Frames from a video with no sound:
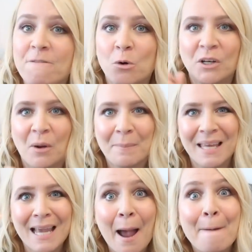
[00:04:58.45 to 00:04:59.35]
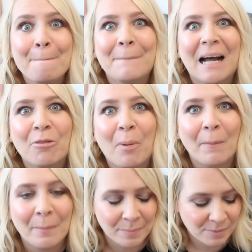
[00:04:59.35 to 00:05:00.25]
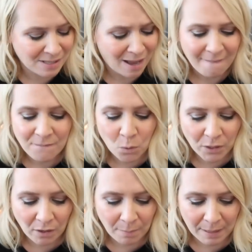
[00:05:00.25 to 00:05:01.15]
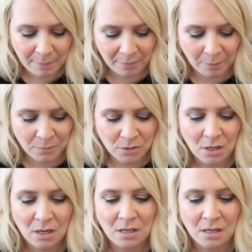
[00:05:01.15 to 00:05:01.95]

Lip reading: 49p. Bath bombs. 49p peat bath bombs.